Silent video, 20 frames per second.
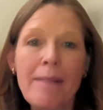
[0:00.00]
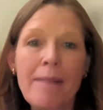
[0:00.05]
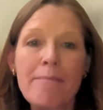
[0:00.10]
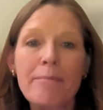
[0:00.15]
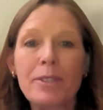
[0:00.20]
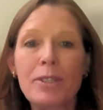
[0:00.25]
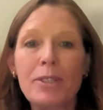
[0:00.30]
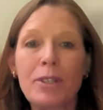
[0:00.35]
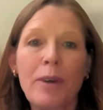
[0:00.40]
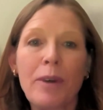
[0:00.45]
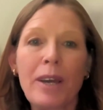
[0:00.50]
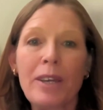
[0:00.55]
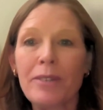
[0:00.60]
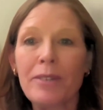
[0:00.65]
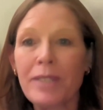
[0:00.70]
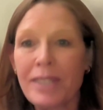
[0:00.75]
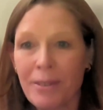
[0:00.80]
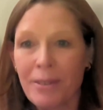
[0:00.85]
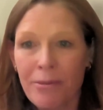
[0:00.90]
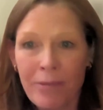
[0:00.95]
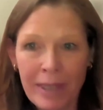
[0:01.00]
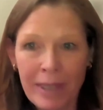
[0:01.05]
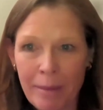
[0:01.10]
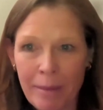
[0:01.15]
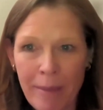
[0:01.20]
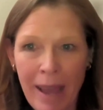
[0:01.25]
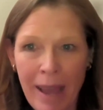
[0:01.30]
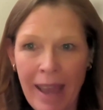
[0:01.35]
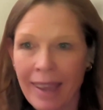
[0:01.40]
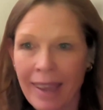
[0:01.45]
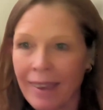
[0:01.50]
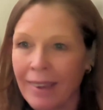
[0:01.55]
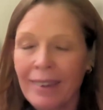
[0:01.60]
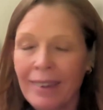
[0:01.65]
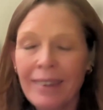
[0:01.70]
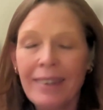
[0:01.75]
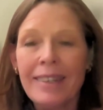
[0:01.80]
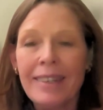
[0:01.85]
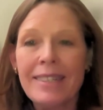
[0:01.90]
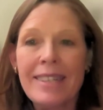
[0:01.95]
So I used to fill up my
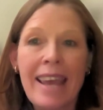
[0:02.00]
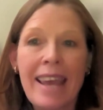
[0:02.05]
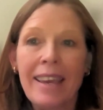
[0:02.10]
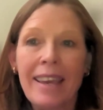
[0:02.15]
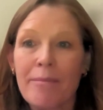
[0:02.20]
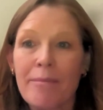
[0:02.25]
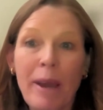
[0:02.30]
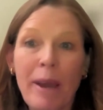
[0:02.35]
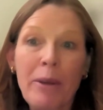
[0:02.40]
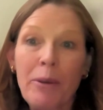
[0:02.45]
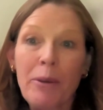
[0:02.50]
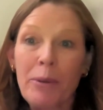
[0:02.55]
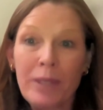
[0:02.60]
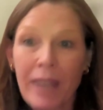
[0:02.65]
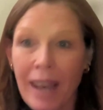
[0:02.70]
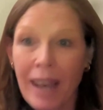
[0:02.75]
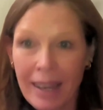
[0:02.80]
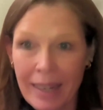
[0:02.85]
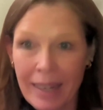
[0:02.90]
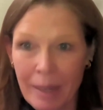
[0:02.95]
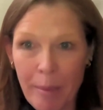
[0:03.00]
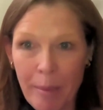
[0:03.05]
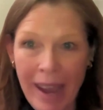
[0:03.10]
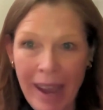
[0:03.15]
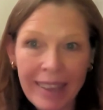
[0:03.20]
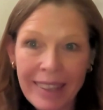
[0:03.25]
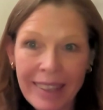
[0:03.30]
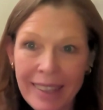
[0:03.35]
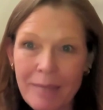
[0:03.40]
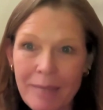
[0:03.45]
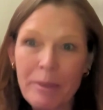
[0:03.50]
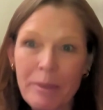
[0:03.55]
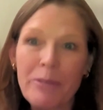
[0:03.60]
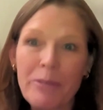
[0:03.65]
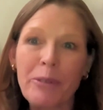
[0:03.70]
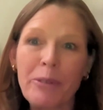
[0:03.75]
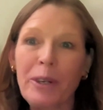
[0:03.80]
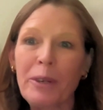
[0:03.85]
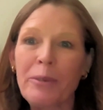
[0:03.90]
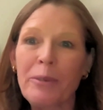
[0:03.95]
tank of my old Honda Pilot
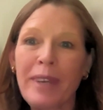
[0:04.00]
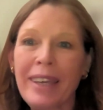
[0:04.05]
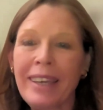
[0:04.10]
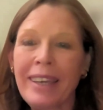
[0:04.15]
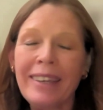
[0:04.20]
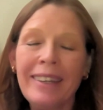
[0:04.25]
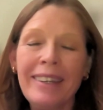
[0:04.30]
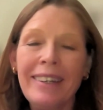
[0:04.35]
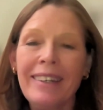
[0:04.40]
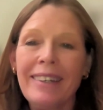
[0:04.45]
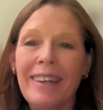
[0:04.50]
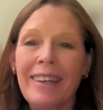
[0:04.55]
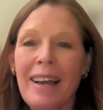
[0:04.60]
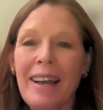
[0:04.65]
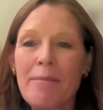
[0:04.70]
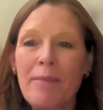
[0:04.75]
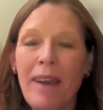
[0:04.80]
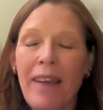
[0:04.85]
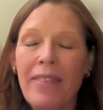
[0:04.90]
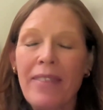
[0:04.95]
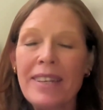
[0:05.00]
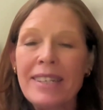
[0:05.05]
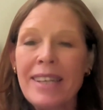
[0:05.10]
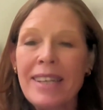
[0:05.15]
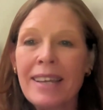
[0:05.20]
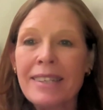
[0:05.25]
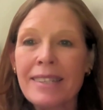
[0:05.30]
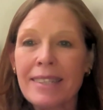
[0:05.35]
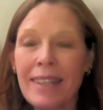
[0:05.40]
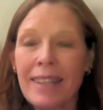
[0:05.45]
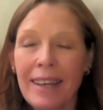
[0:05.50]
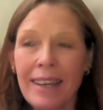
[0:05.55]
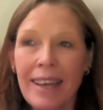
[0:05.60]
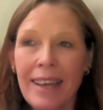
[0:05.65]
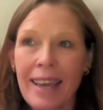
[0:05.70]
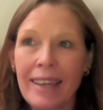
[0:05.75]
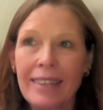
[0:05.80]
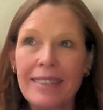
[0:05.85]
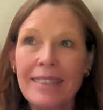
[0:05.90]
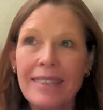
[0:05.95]
before we got the Tesla,
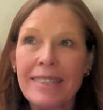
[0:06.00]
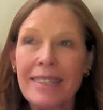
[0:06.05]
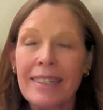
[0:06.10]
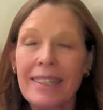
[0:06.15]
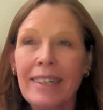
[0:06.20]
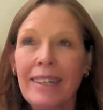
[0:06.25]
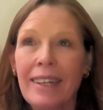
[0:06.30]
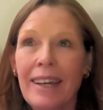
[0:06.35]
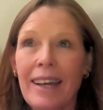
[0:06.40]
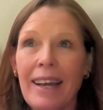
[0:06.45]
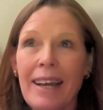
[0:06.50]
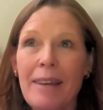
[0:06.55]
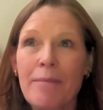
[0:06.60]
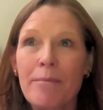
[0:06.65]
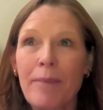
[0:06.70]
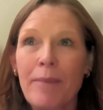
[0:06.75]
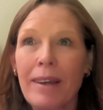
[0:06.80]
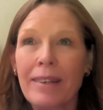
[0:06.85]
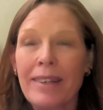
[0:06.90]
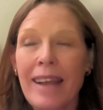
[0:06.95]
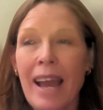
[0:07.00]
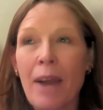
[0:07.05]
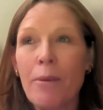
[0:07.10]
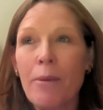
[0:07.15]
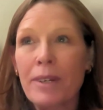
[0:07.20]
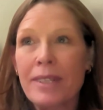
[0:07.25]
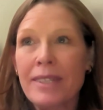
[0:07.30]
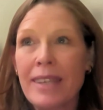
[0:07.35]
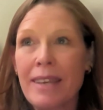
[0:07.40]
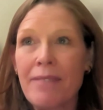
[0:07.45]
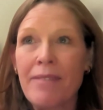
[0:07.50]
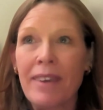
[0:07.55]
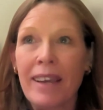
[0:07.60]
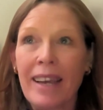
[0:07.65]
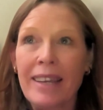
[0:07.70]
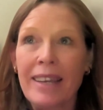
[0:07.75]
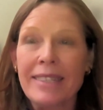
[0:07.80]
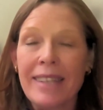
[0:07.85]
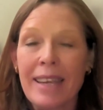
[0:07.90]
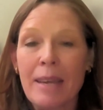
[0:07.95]
and now we're saving,
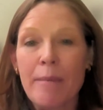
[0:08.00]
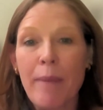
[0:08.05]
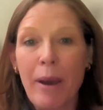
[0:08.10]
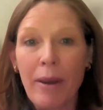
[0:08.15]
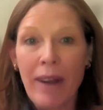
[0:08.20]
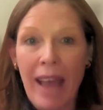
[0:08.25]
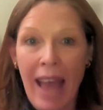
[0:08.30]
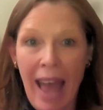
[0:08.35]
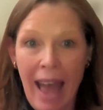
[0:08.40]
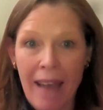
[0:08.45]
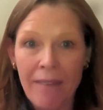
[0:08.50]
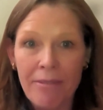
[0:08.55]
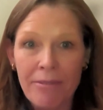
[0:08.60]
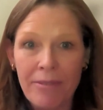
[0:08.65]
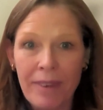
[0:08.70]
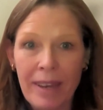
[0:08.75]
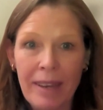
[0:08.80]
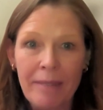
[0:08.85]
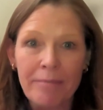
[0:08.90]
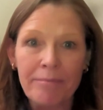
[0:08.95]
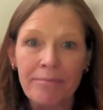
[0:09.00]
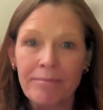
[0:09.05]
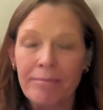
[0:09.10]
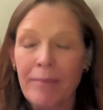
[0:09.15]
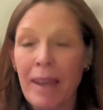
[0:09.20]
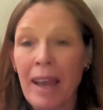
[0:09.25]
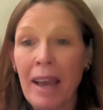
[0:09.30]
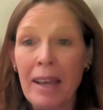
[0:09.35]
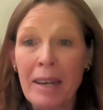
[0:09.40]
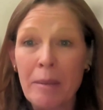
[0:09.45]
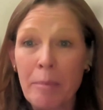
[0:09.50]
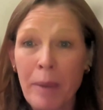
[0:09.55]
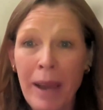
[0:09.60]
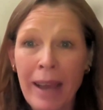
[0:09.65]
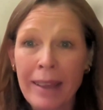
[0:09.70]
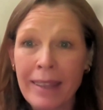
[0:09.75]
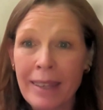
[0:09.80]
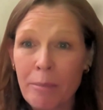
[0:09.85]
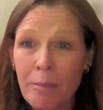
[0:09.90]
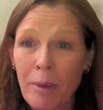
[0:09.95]
I'd say, about half. My Honda
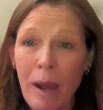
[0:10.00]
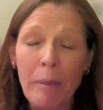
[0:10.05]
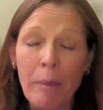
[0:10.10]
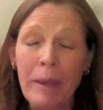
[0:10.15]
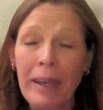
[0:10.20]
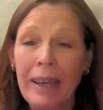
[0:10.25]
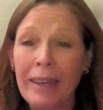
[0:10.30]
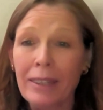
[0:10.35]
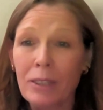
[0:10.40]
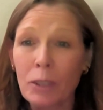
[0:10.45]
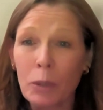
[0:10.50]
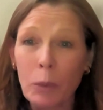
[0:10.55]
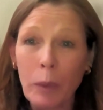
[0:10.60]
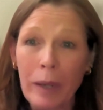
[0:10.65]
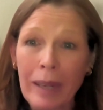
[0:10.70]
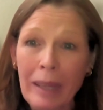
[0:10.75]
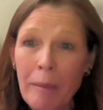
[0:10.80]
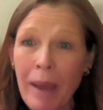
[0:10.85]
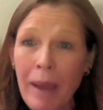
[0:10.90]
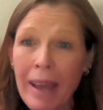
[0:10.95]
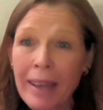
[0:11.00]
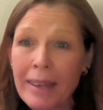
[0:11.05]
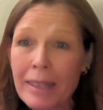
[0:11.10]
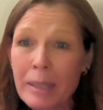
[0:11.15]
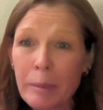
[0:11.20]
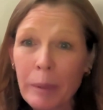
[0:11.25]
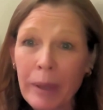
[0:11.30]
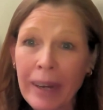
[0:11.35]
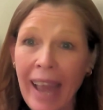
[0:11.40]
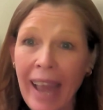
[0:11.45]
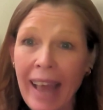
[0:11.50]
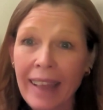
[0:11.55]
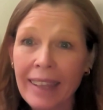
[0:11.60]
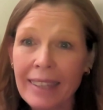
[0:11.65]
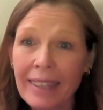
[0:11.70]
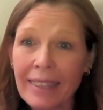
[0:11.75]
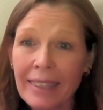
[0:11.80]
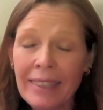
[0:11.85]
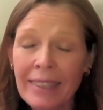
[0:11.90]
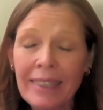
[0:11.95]
Pilot probably got 20 miles per
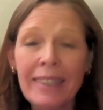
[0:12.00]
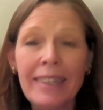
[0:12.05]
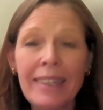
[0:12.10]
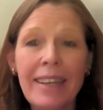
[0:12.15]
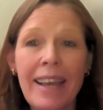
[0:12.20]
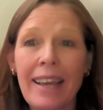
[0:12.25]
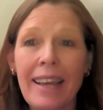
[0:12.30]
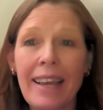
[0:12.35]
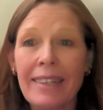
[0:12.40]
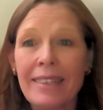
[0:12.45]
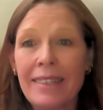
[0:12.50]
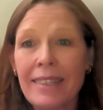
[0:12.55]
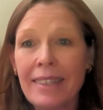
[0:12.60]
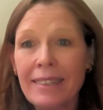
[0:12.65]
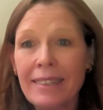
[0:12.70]
gallon, and